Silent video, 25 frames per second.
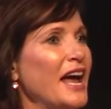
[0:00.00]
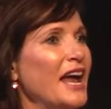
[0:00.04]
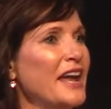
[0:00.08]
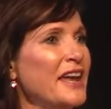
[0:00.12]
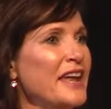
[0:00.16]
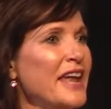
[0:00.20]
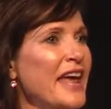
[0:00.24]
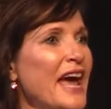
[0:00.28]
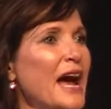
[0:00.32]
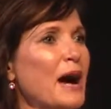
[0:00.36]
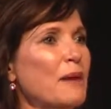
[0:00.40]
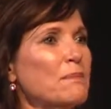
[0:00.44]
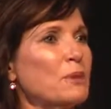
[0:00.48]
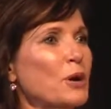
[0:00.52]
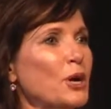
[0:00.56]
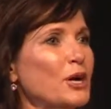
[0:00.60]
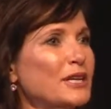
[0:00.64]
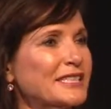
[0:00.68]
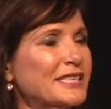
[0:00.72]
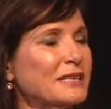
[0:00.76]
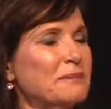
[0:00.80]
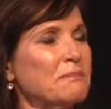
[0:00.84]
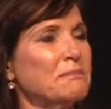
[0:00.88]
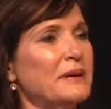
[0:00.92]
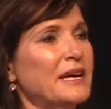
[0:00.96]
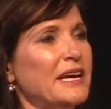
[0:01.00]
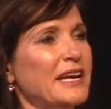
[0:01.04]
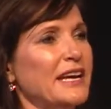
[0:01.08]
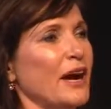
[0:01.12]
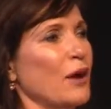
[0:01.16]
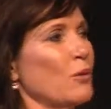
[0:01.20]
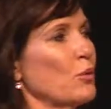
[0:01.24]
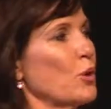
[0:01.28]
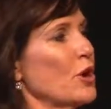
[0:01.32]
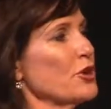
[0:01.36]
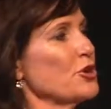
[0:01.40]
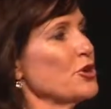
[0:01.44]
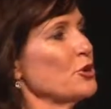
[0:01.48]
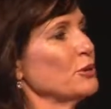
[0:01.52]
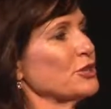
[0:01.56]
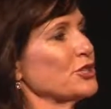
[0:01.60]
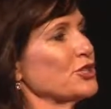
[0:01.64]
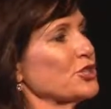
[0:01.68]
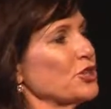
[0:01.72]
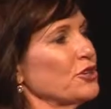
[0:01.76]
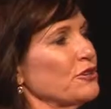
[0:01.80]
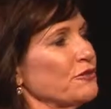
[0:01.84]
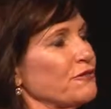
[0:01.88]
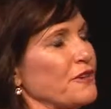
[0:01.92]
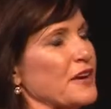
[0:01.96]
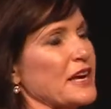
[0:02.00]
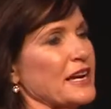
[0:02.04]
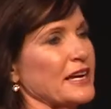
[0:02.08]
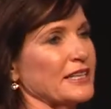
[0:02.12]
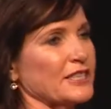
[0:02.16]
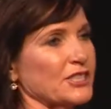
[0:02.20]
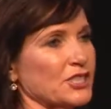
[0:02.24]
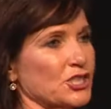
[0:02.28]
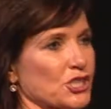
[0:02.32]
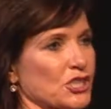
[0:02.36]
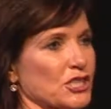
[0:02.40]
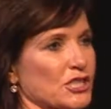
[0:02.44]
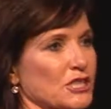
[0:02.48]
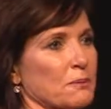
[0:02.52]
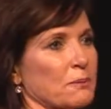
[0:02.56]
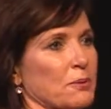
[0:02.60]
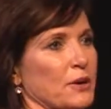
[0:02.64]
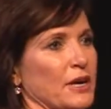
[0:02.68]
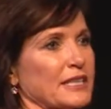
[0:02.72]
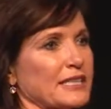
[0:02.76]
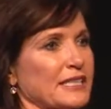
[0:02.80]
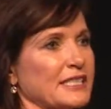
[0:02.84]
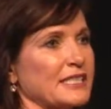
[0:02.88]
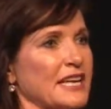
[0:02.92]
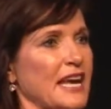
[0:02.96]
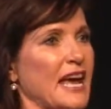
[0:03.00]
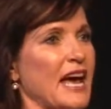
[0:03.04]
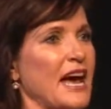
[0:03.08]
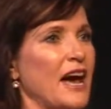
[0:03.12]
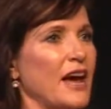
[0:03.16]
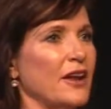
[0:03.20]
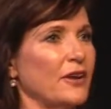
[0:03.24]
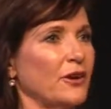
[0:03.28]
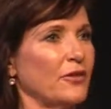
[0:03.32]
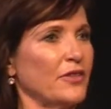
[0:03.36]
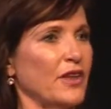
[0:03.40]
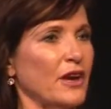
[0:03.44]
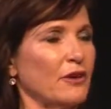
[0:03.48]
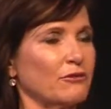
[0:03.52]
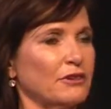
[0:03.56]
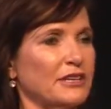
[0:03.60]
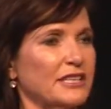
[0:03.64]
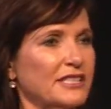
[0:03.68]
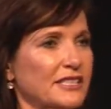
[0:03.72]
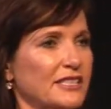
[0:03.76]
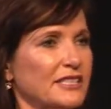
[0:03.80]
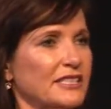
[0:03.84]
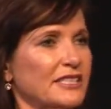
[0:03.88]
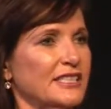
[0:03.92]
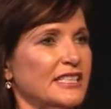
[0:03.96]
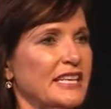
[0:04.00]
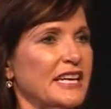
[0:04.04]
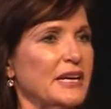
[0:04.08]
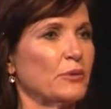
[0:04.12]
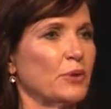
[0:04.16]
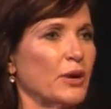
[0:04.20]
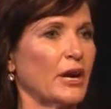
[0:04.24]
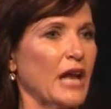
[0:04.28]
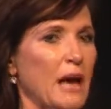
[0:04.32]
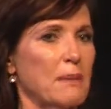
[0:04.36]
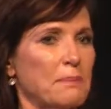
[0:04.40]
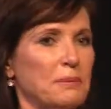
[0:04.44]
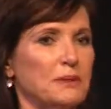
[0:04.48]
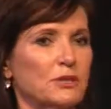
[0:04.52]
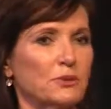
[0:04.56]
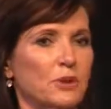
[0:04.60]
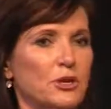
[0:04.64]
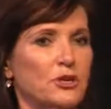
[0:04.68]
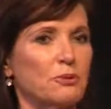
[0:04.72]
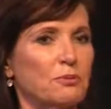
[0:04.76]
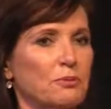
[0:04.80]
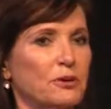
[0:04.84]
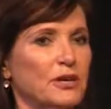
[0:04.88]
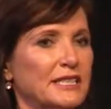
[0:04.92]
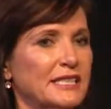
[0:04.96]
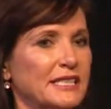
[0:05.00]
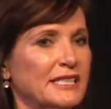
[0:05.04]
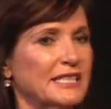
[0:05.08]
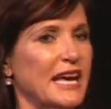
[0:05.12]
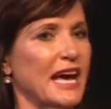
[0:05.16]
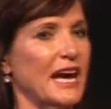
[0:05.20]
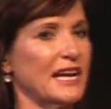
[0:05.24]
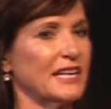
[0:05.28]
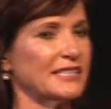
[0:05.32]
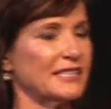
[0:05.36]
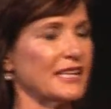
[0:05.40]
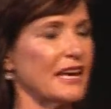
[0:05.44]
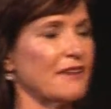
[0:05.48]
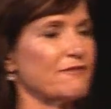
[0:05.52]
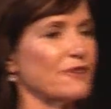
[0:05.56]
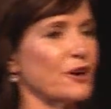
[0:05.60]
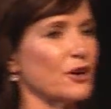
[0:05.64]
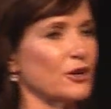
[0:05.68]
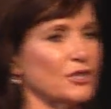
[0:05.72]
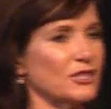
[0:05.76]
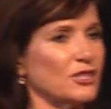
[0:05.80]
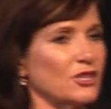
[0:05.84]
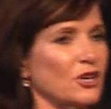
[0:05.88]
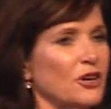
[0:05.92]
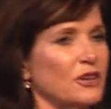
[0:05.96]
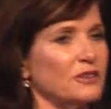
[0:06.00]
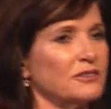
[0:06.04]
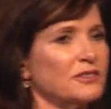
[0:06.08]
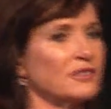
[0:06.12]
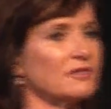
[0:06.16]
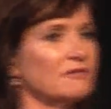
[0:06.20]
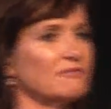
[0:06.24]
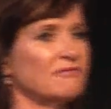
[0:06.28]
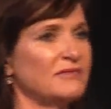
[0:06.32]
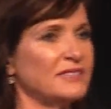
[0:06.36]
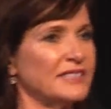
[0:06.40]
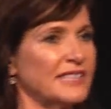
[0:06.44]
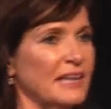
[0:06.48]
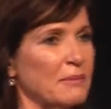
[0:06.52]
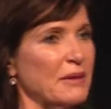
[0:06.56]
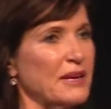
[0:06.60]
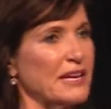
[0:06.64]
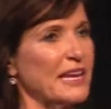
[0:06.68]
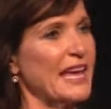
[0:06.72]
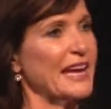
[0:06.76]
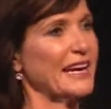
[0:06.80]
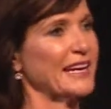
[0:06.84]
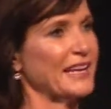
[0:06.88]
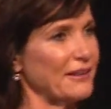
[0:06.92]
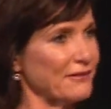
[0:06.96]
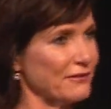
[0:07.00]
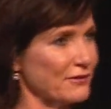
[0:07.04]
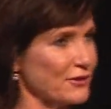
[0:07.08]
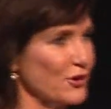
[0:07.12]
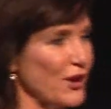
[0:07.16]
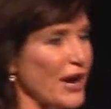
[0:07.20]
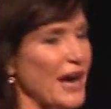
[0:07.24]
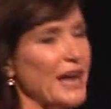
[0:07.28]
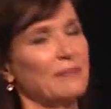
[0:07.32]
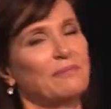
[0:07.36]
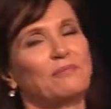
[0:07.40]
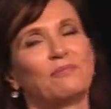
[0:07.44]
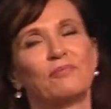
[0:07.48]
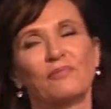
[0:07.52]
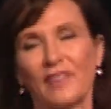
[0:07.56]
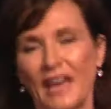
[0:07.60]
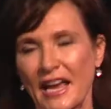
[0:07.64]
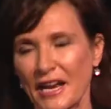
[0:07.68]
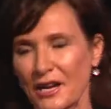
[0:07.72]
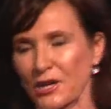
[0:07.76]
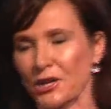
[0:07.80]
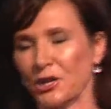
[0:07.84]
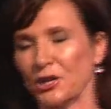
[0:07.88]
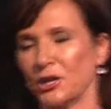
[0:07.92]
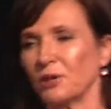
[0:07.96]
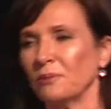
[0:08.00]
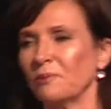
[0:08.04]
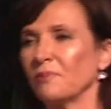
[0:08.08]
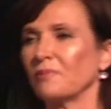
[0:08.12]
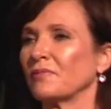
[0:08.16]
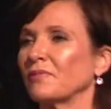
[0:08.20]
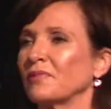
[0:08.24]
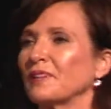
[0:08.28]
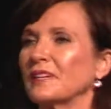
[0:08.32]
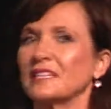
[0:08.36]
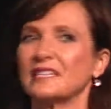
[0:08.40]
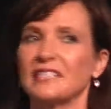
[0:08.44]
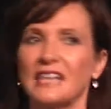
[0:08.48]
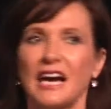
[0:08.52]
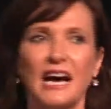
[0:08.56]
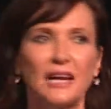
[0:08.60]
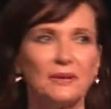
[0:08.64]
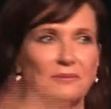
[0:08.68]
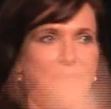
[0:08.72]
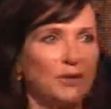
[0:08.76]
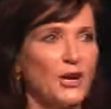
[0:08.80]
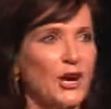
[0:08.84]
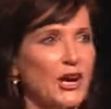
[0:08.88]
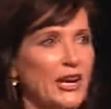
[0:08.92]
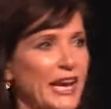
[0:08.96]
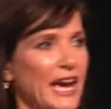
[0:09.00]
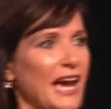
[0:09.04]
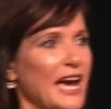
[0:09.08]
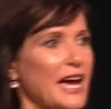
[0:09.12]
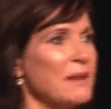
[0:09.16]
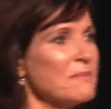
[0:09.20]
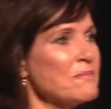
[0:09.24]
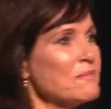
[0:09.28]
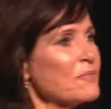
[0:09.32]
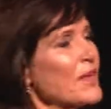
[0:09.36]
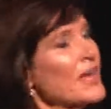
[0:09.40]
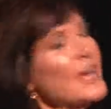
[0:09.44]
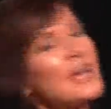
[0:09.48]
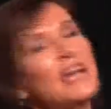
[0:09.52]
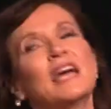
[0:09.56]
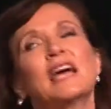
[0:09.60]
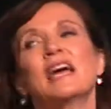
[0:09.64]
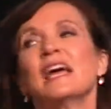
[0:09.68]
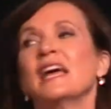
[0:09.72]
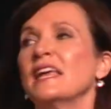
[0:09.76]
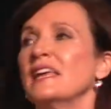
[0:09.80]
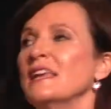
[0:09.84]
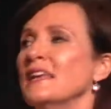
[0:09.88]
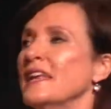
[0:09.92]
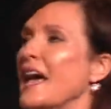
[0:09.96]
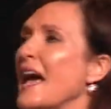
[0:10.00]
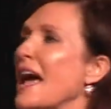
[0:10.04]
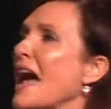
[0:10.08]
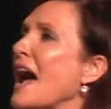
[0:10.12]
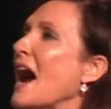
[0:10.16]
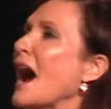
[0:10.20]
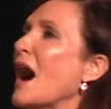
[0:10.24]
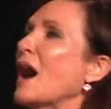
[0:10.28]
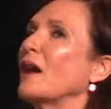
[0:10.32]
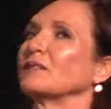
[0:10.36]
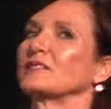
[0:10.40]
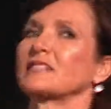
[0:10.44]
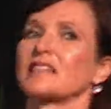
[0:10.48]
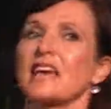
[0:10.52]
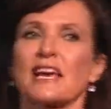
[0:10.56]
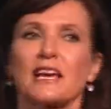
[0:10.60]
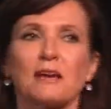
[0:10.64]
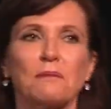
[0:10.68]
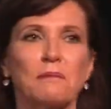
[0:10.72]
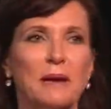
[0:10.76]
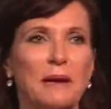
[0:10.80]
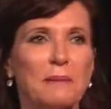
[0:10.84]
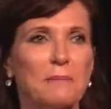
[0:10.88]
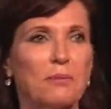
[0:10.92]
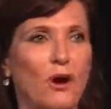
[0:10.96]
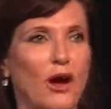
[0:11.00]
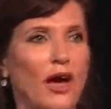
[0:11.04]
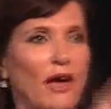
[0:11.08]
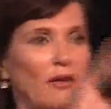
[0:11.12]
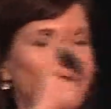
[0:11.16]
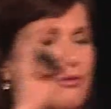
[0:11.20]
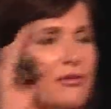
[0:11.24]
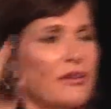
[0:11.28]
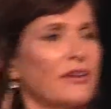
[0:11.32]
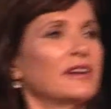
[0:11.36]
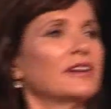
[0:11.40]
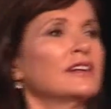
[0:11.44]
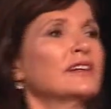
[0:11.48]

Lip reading: now person B, I want you with 2 fingers just to press down on their wrist and see what happens when you press down as they focus on something negative. Great. Thank you. Done. Okay. Now, take a big breath.